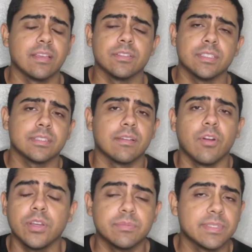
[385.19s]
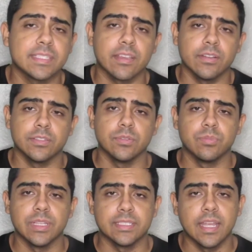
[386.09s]
I've always been scared of 2
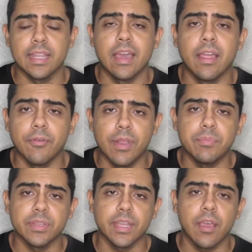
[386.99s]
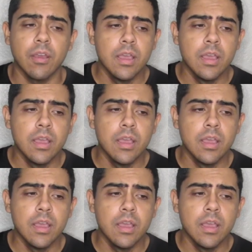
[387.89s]
plates. Not now, I rep it now.